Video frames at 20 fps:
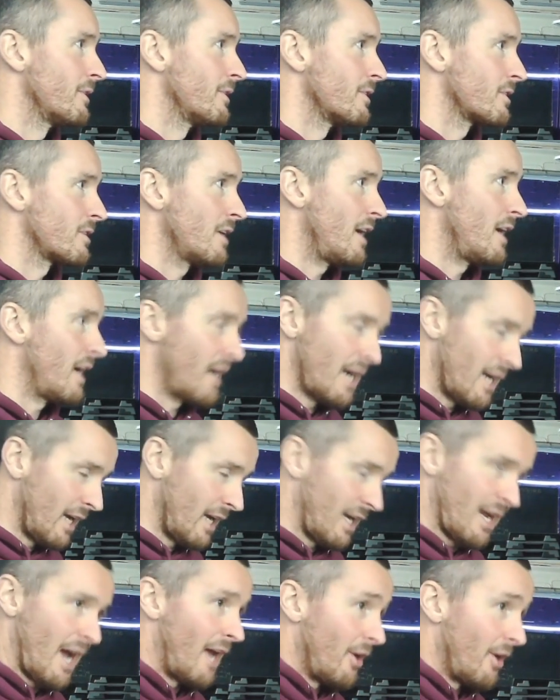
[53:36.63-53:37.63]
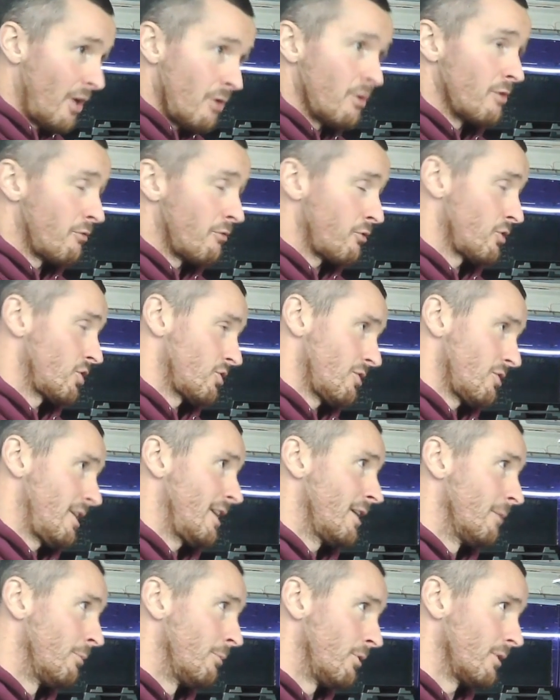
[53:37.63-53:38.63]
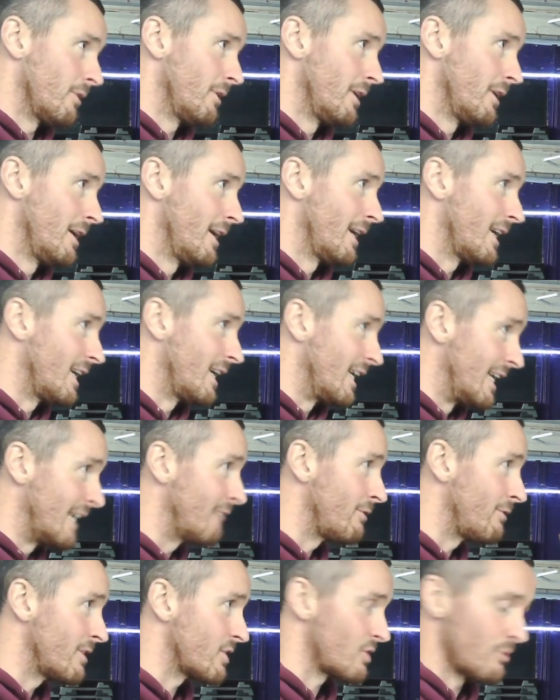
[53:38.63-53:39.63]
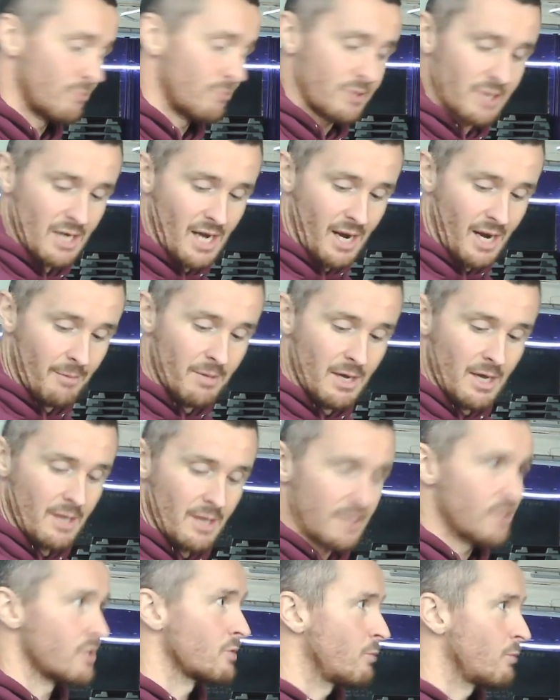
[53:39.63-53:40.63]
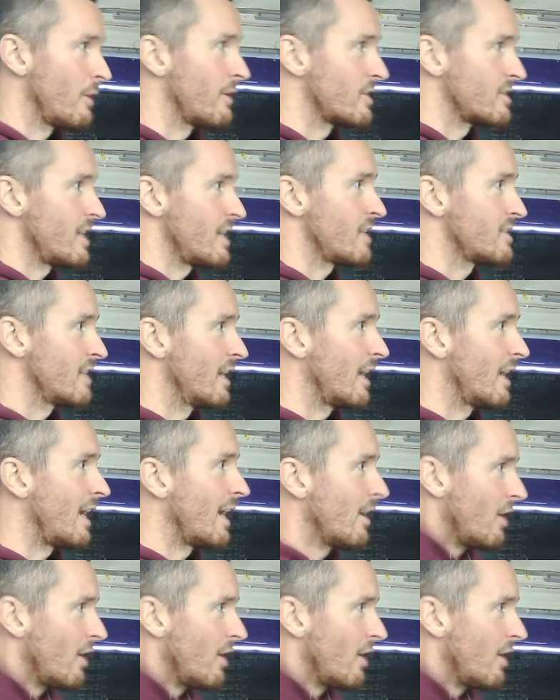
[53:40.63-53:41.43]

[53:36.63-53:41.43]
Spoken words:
It's like, I know you're frustrated, but give it some time. This is where assess it.